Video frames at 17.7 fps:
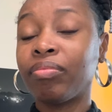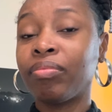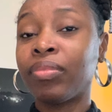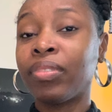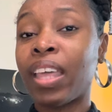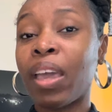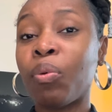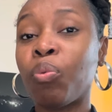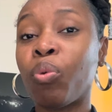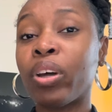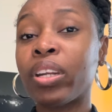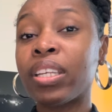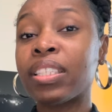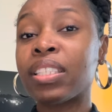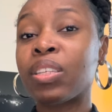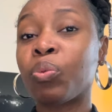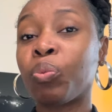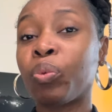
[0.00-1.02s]
They wanted
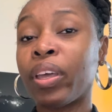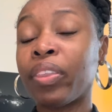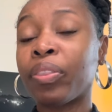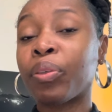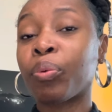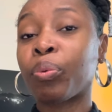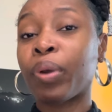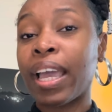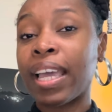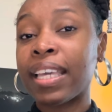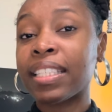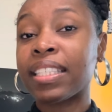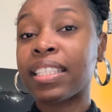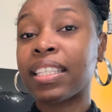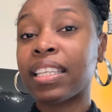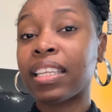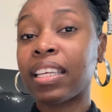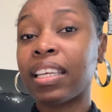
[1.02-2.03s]
to win the
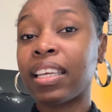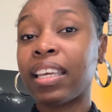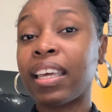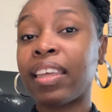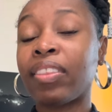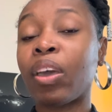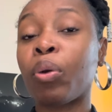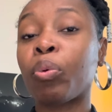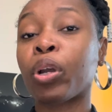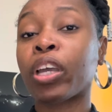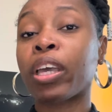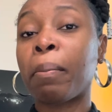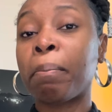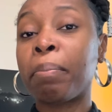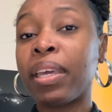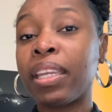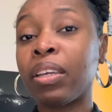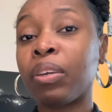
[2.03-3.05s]
race and they were
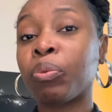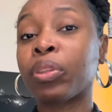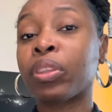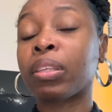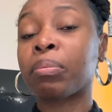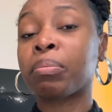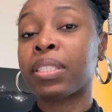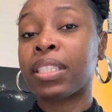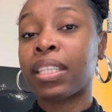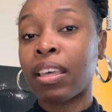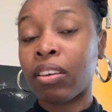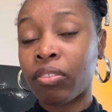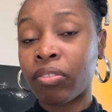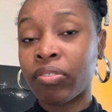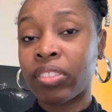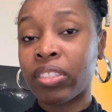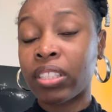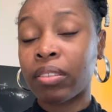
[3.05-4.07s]
competing with
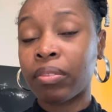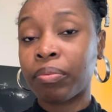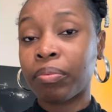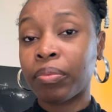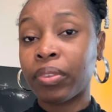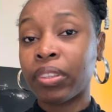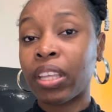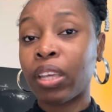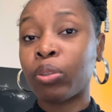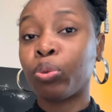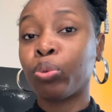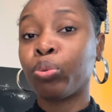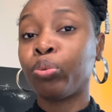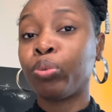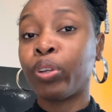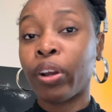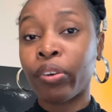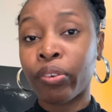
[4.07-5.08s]
themselves. They threw
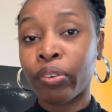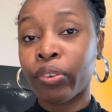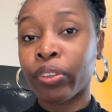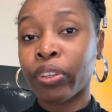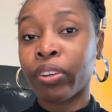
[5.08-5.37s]
dirt on